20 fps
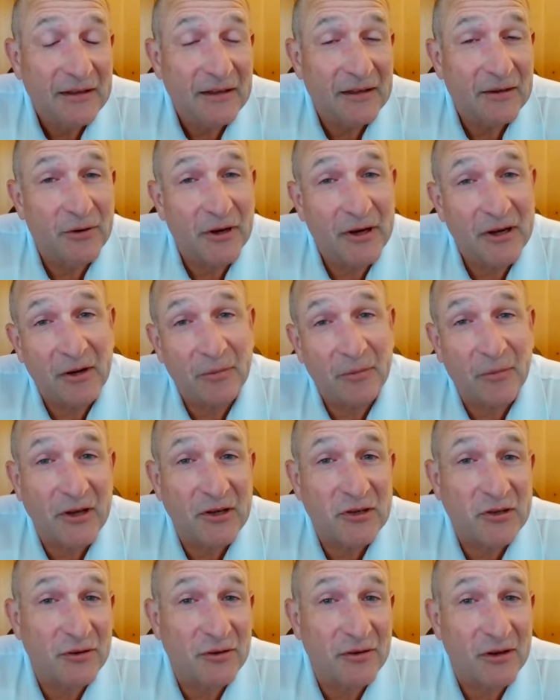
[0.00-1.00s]
and read it and
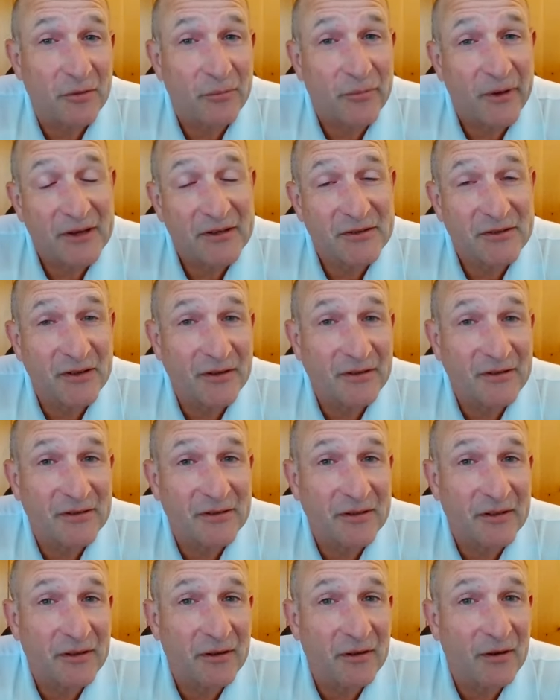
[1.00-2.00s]
make sure that it makes sense
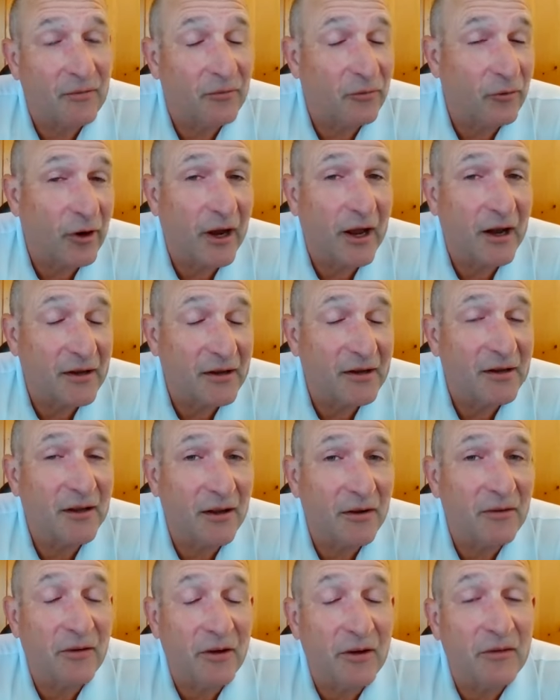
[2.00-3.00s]
to a variety of,